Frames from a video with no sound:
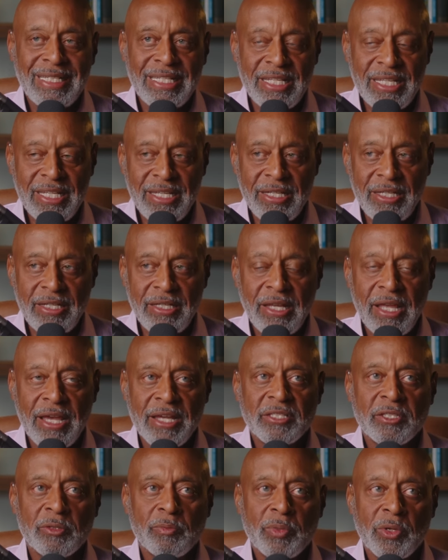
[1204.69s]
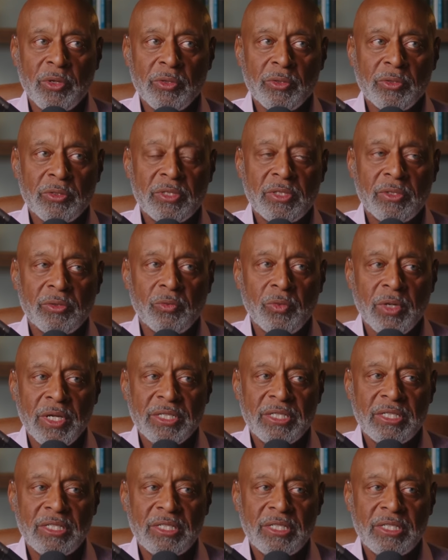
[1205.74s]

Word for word: need as opposed to what